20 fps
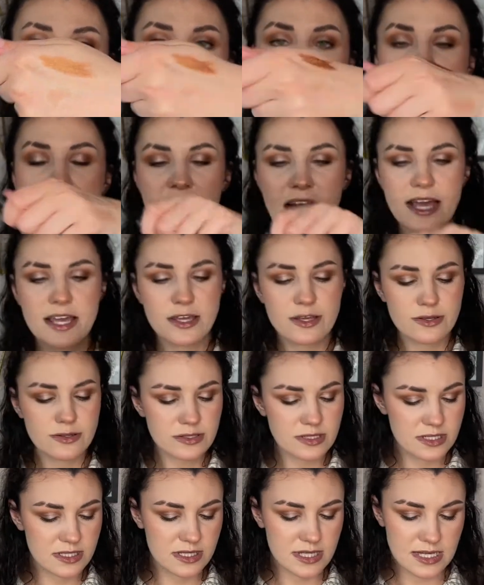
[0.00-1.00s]
I
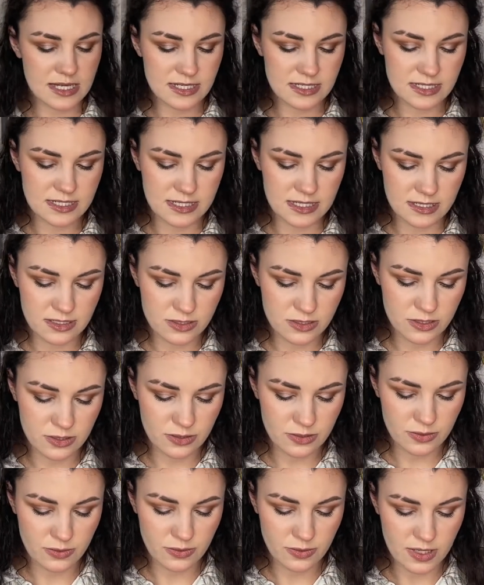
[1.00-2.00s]
use this
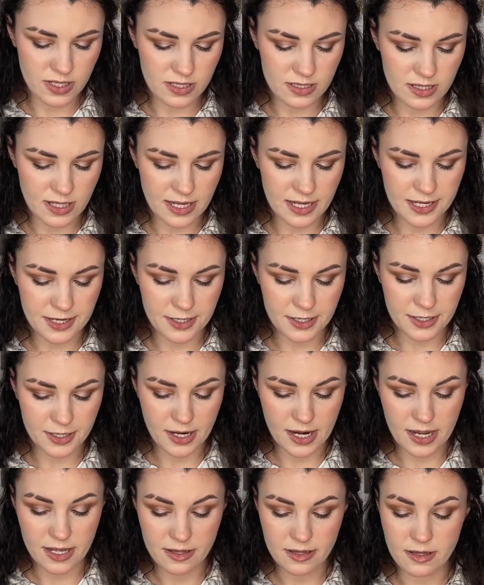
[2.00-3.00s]
to
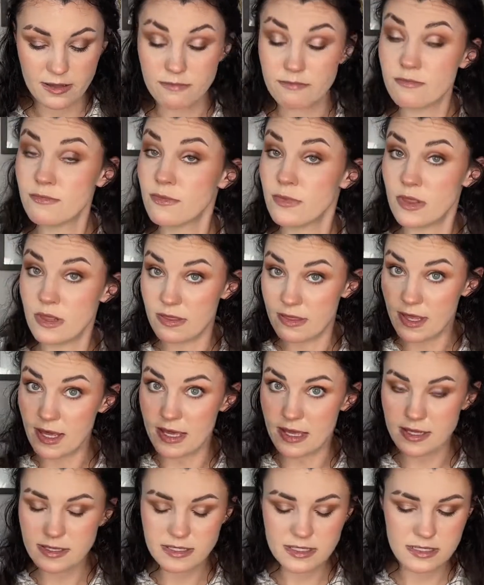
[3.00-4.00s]
layer
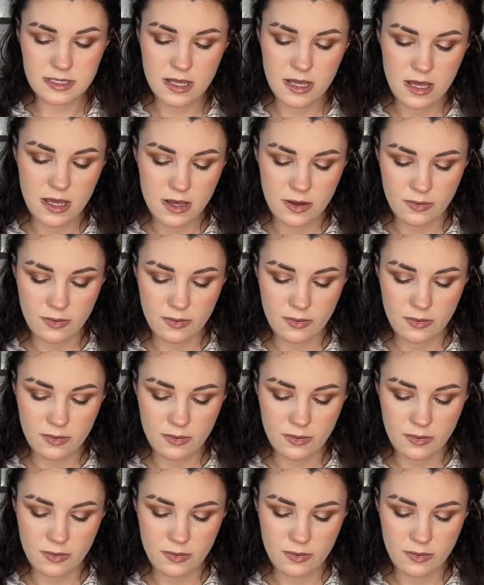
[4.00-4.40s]
this,